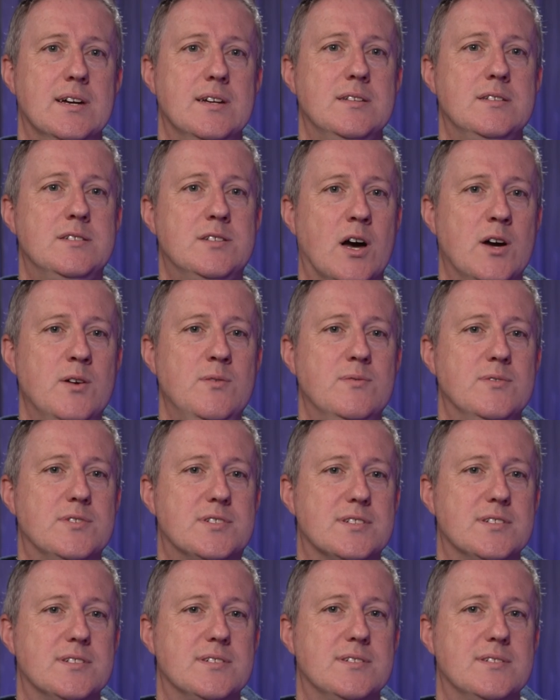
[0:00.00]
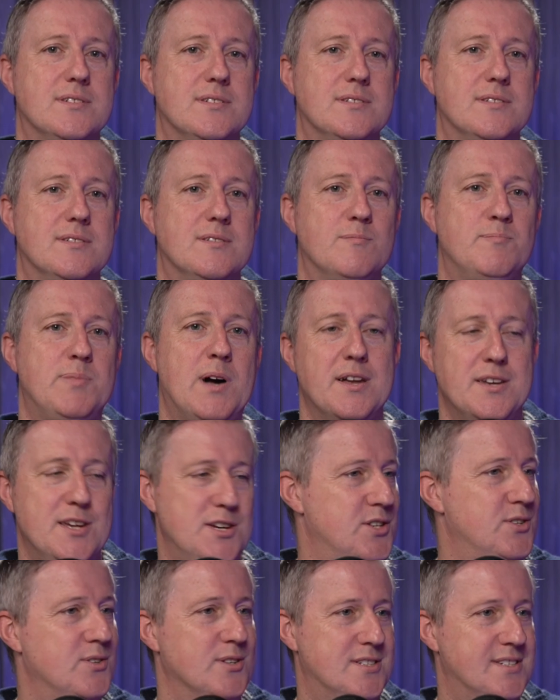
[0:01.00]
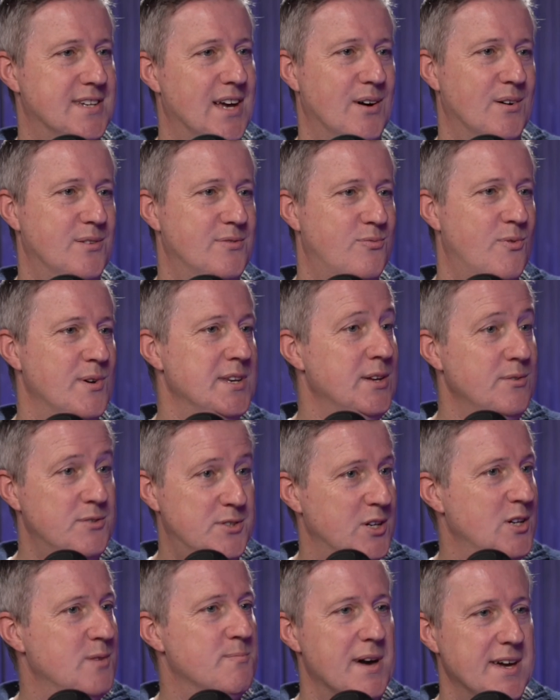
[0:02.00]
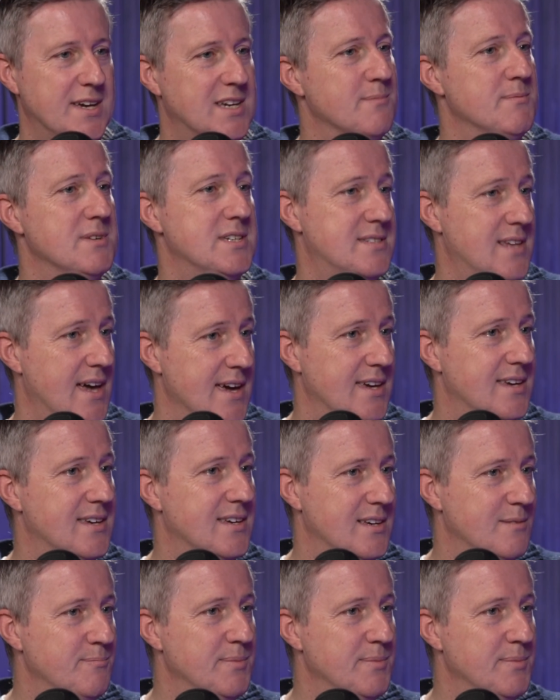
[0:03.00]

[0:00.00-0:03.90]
don't punish yourself when you do make a mistake,